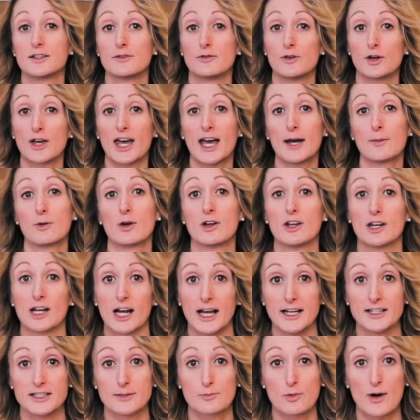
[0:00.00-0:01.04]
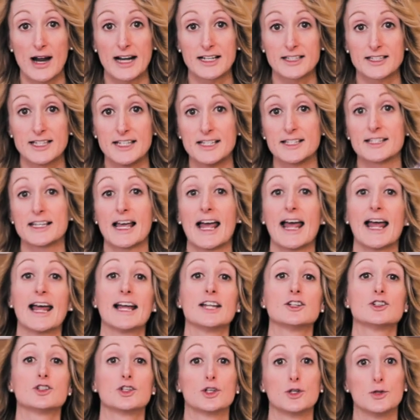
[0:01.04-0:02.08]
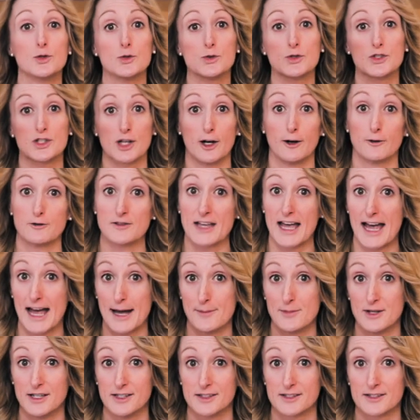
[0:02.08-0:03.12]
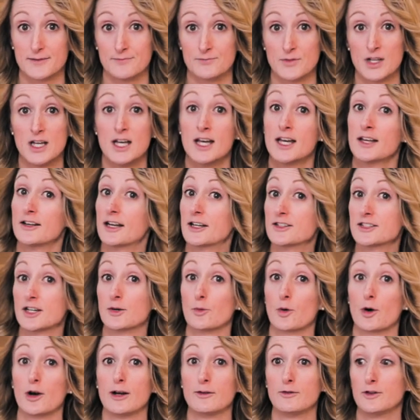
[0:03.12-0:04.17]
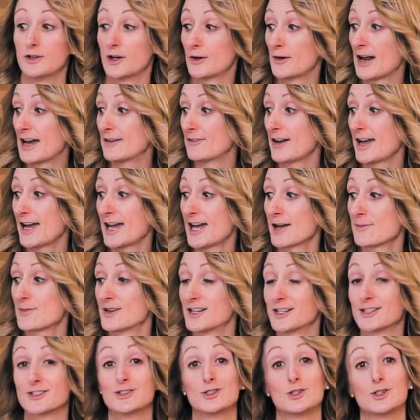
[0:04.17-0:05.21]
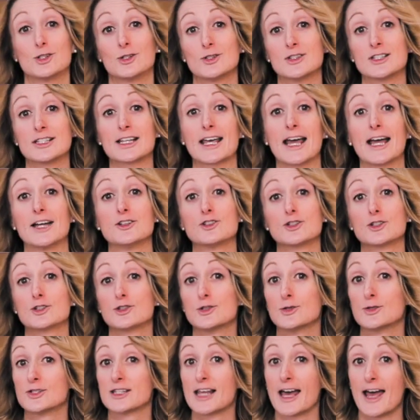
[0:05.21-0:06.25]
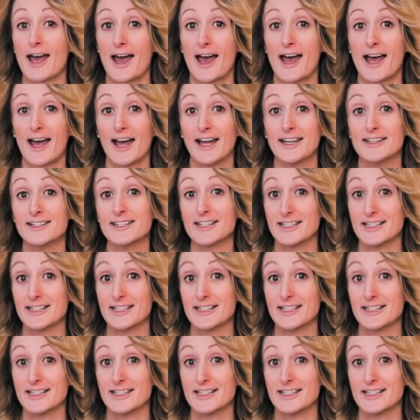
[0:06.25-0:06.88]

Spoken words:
of the vocabulary you'd like to practice and two soft hammers. Now don't worry if you don't have a hammer, students can just use their hand